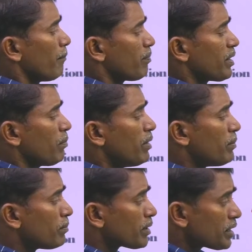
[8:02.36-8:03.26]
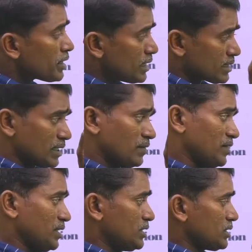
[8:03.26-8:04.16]
the membrane itself
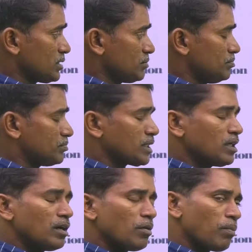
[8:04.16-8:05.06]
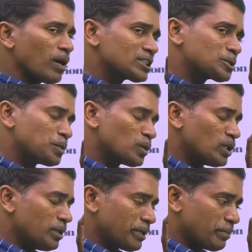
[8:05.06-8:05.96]
is
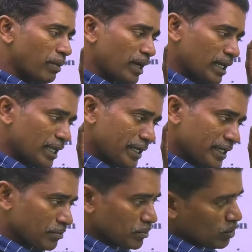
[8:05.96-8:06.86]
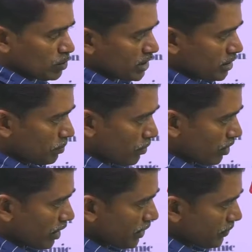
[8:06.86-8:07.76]
phospholipid bilayer both in
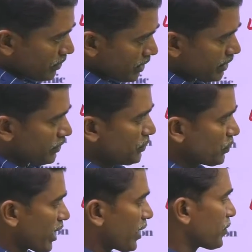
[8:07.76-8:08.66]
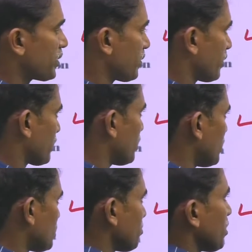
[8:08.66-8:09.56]
prokaryotic and eukaryotic
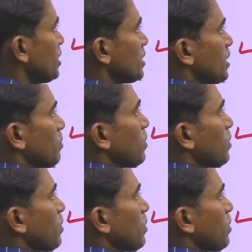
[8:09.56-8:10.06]
organism. The